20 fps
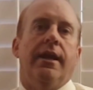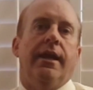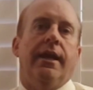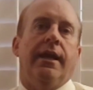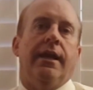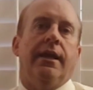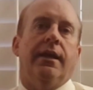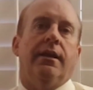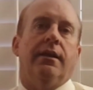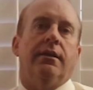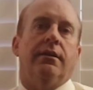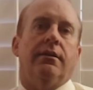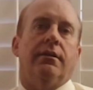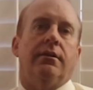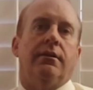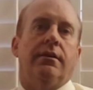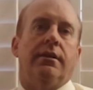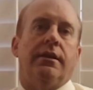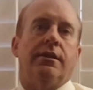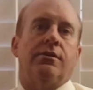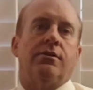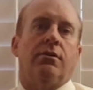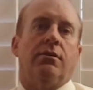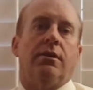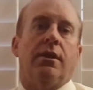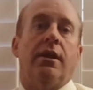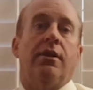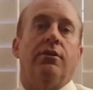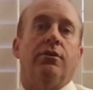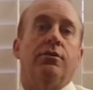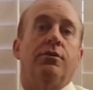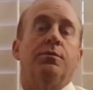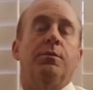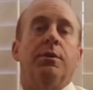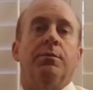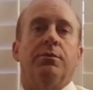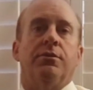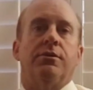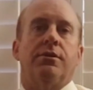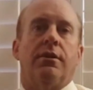And so a lot of those
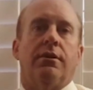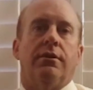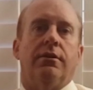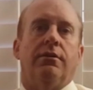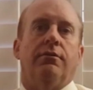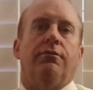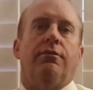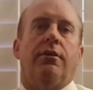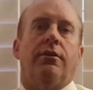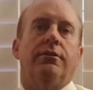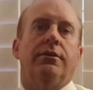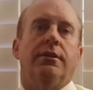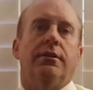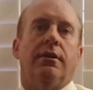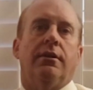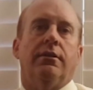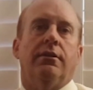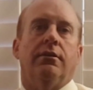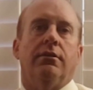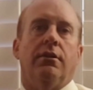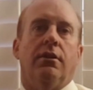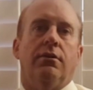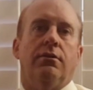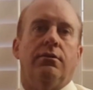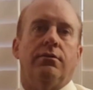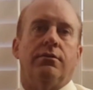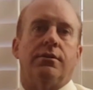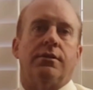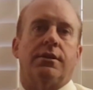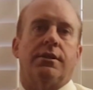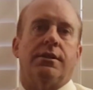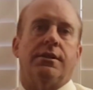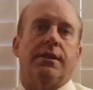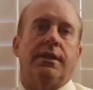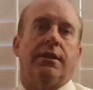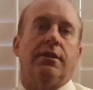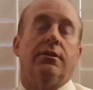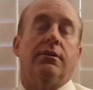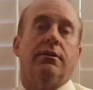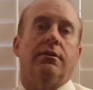people started defaulting on their loans because they
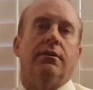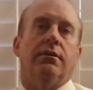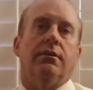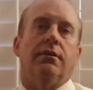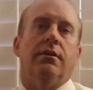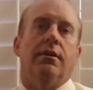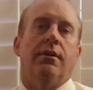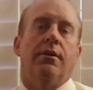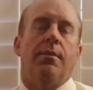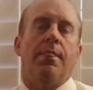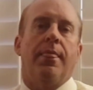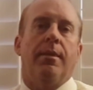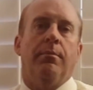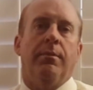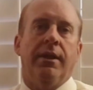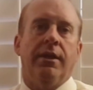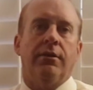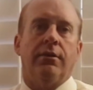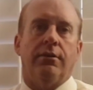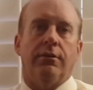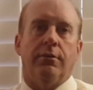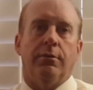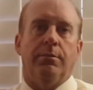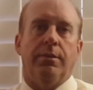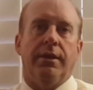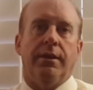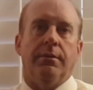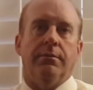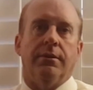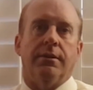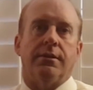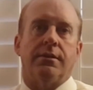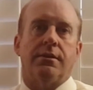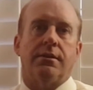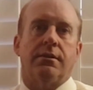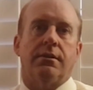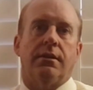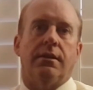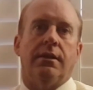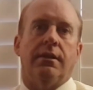couldn't make all their
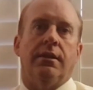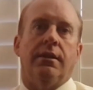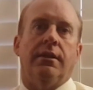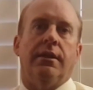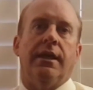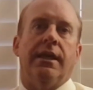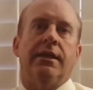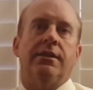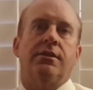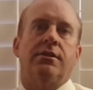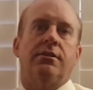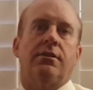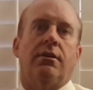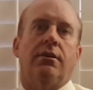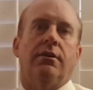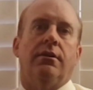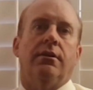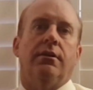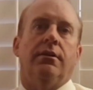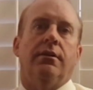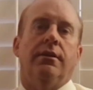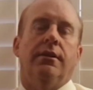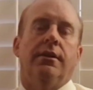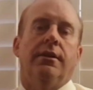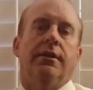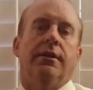payments. And then that started